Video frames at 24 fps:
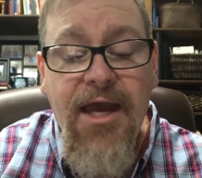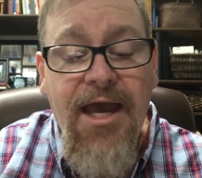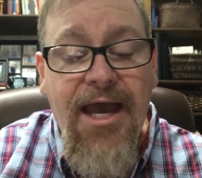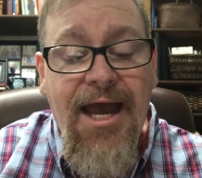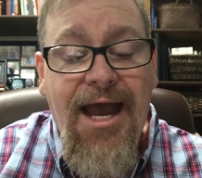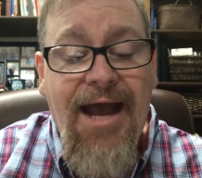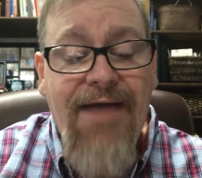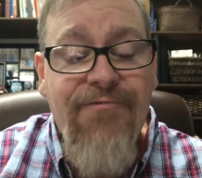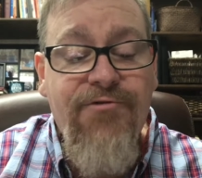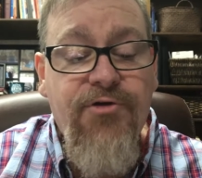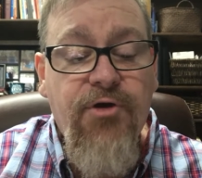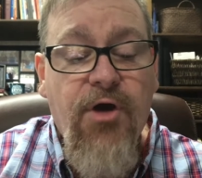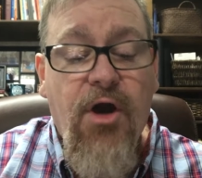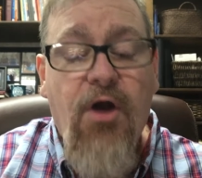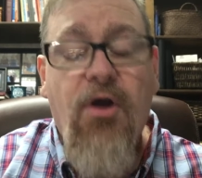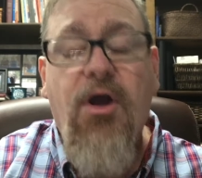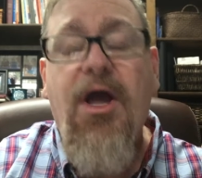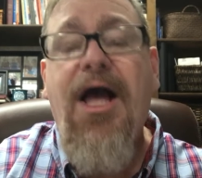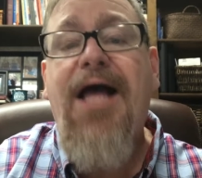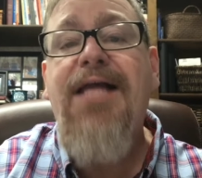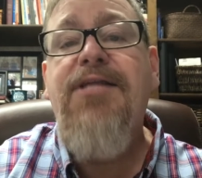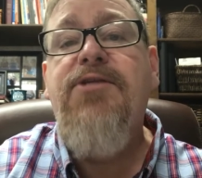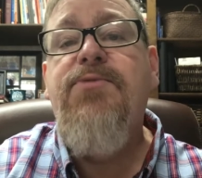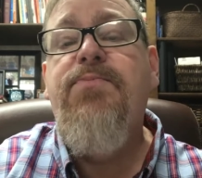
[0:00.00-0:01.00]
After all,
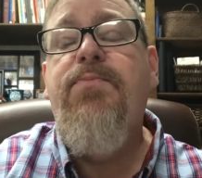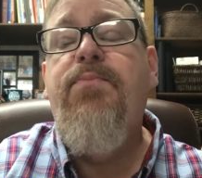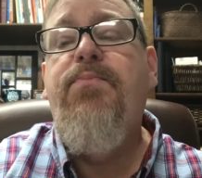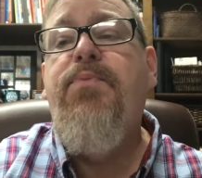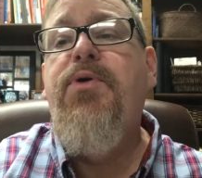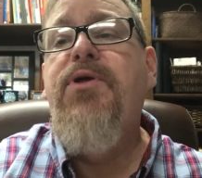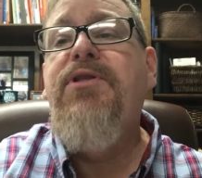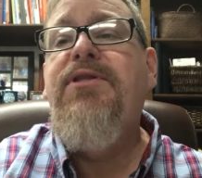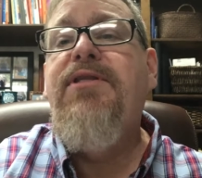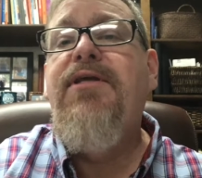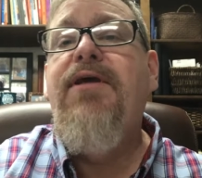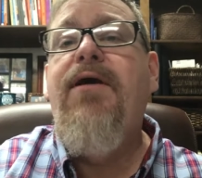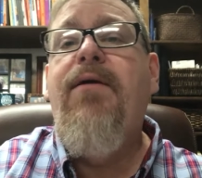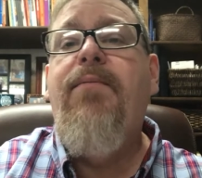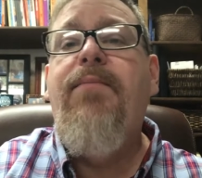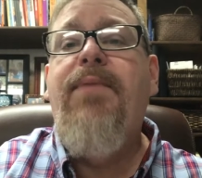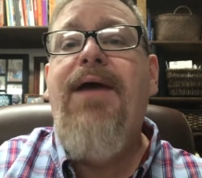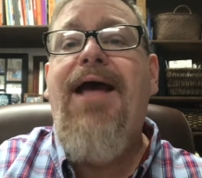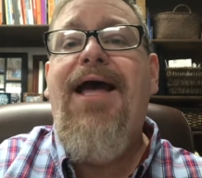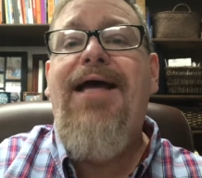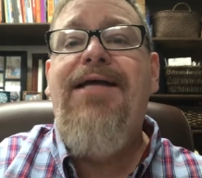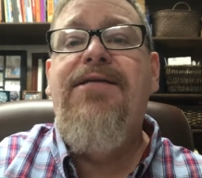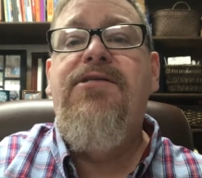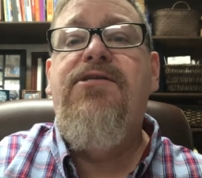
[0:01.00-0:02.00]
God's put them
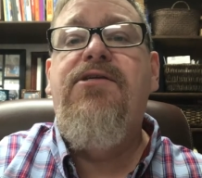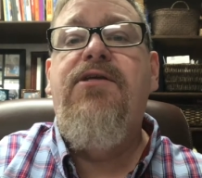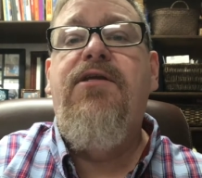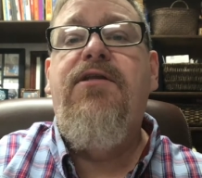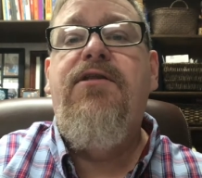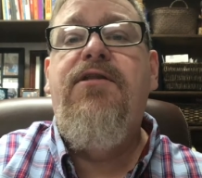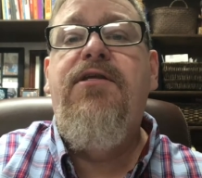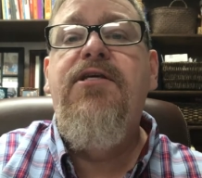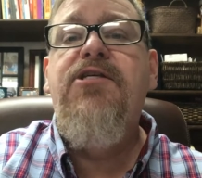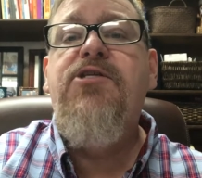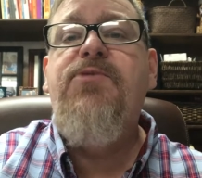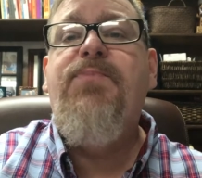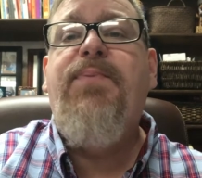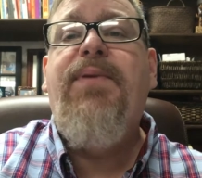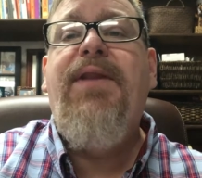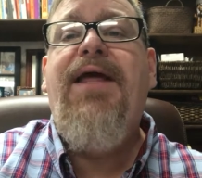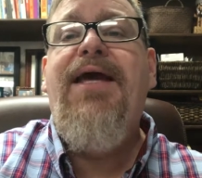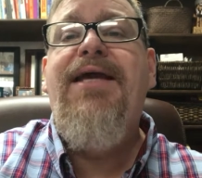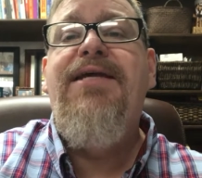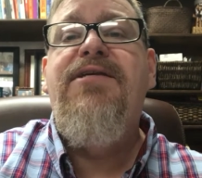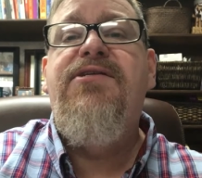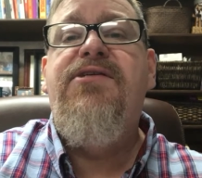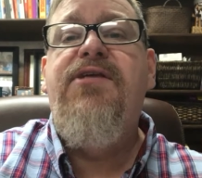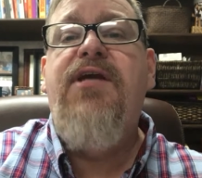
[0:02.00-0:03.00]
as this
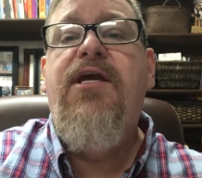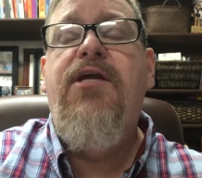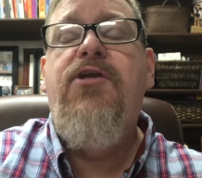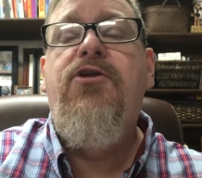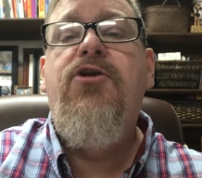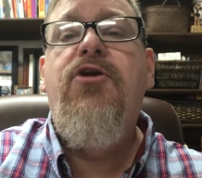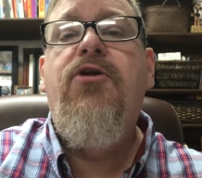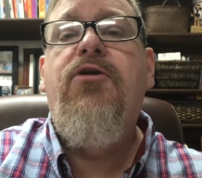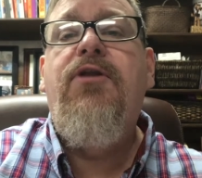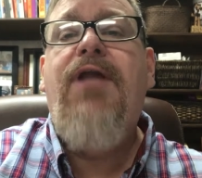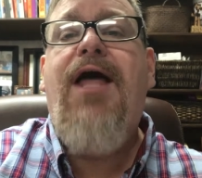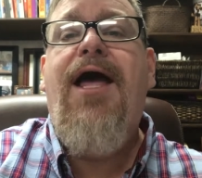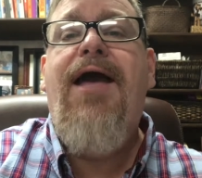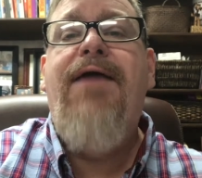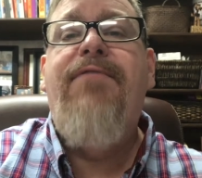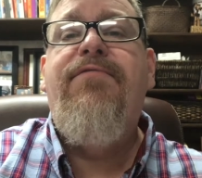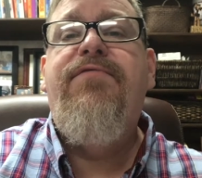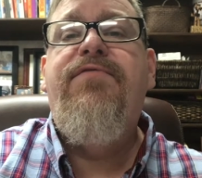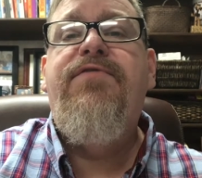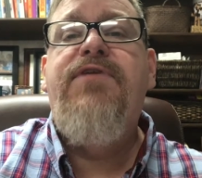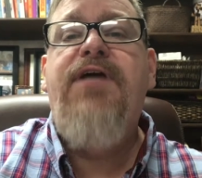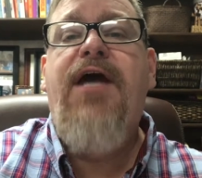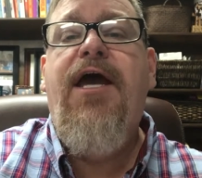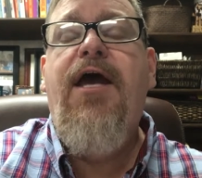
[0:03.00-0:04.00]
place in your
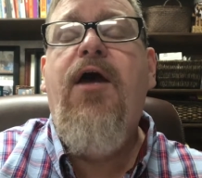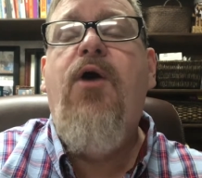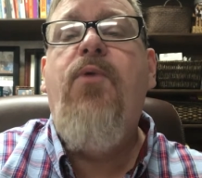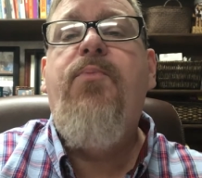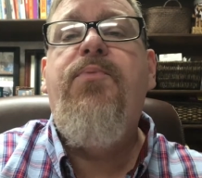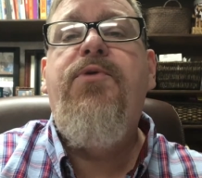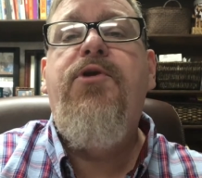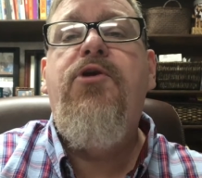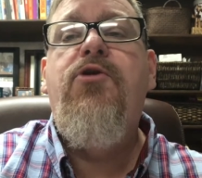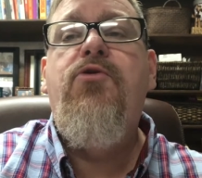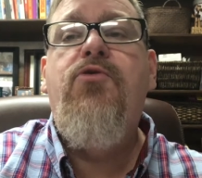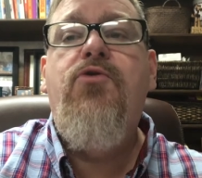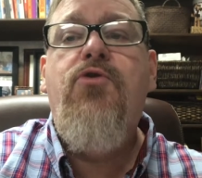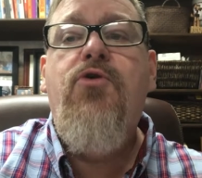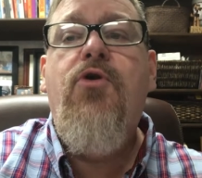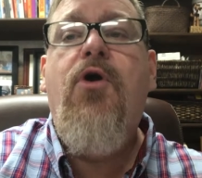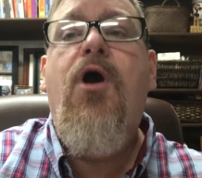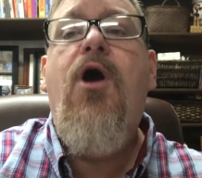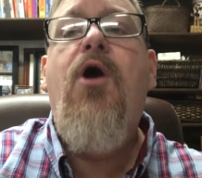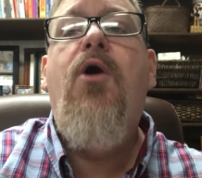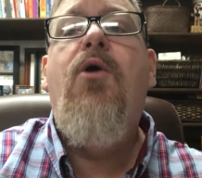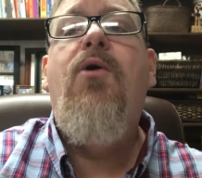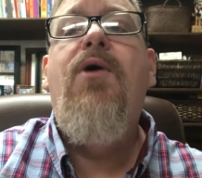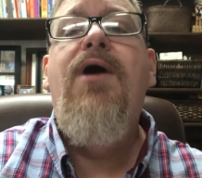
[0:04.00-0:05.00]
life to help you
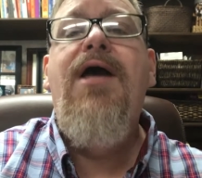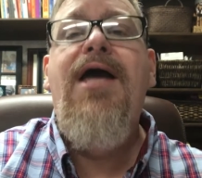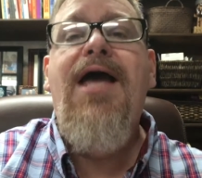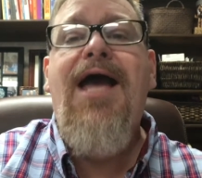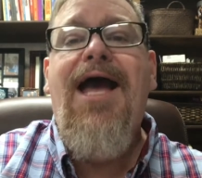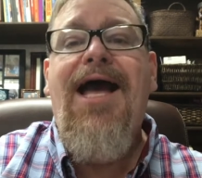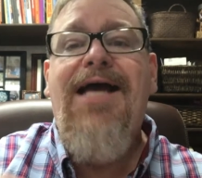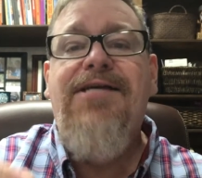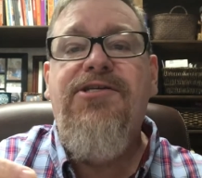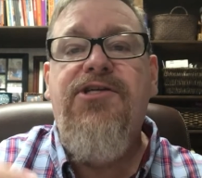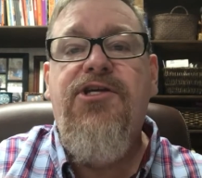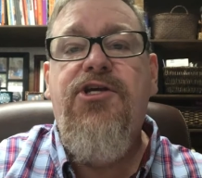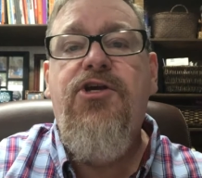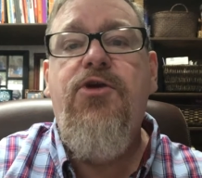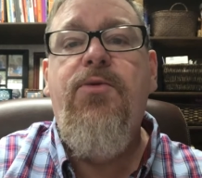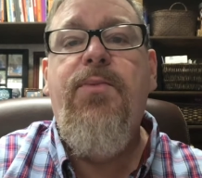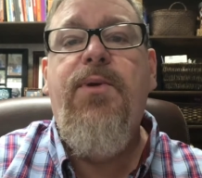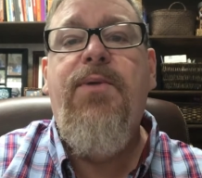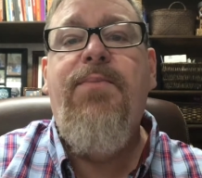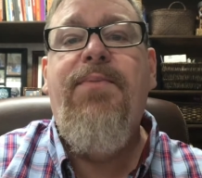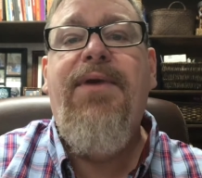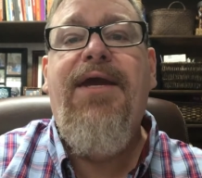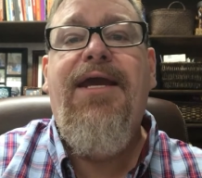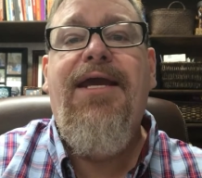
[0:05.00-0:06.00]
grow as a
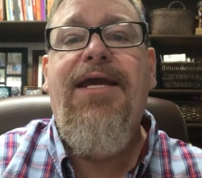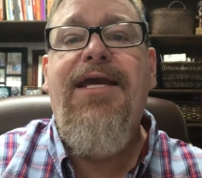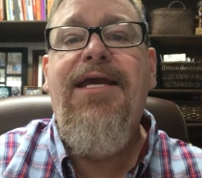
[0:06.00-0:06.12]
human being.